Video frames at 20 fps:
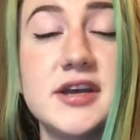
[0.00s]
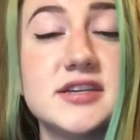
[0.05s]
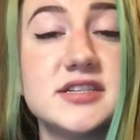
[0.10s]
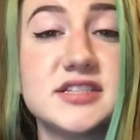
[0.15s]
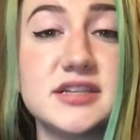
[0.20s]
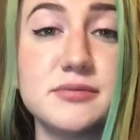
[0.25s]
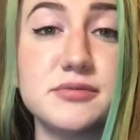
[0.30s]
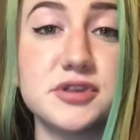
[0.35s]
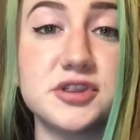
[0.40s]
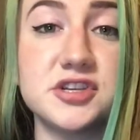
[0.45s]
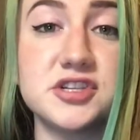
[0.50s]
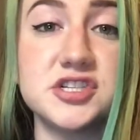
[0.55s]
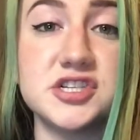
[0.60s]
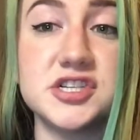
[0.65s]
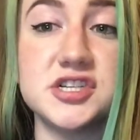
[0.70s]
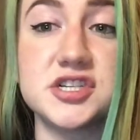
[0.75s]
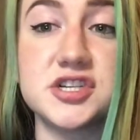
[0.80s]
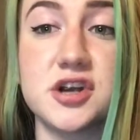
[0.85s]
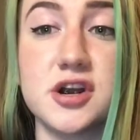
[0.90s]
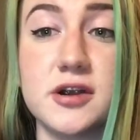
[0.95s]
Same with the
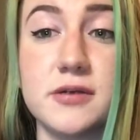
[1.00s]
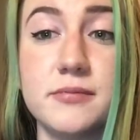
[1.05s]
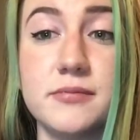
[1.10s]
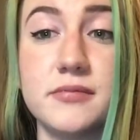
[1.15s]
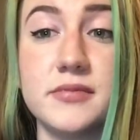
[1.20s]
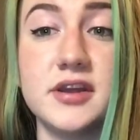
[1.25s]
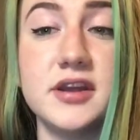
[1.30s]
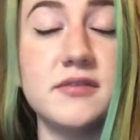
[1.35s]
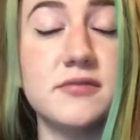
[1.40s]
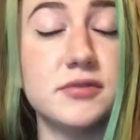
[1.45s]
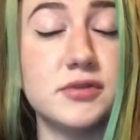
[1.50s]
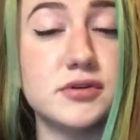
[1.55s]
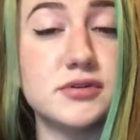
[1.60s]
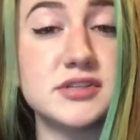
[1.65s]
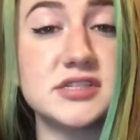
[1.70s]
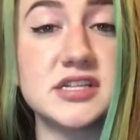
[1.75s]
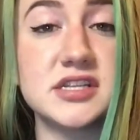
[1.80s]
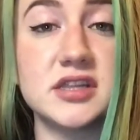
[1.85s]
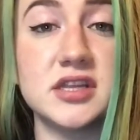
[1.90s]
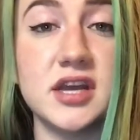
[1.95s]
G sharp. Even though
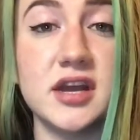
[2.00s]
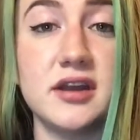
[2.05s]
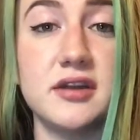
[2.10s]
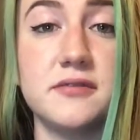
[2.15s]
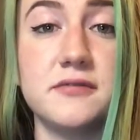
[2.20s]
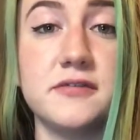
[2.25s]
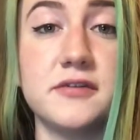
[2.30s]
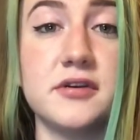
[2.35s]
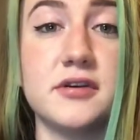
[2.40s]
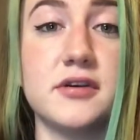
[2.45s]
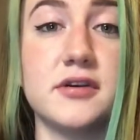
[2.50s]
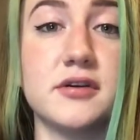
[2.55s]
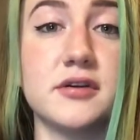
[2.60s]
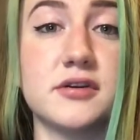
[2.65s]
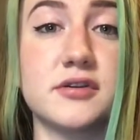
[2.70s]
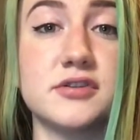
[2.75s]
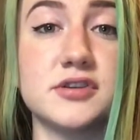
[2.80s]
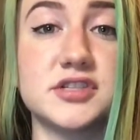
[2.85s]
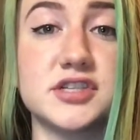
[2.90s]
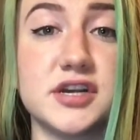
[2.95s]
it's at the end of a
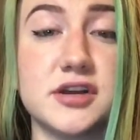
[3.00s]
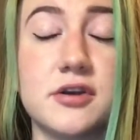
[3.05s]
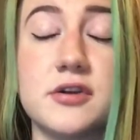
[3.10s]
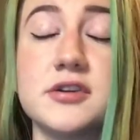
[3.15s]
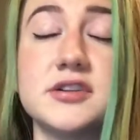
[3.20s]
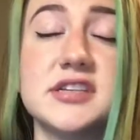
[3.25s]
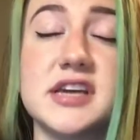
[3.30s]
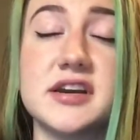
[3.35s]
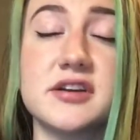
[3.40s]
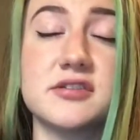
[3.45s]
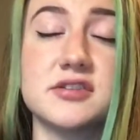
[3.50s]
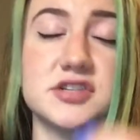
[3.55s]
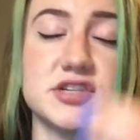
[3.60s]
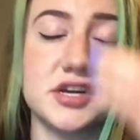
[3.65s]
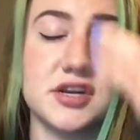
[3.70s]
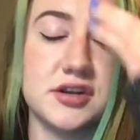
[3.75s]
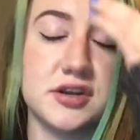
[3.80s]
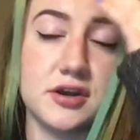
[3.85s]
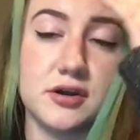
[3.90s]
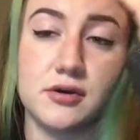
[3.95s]
day
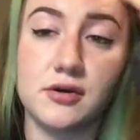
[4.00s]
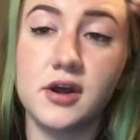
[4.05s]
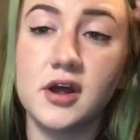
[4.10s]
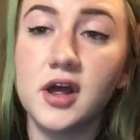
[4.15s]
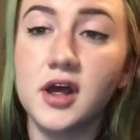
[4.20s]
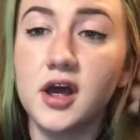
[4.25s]
crescendo,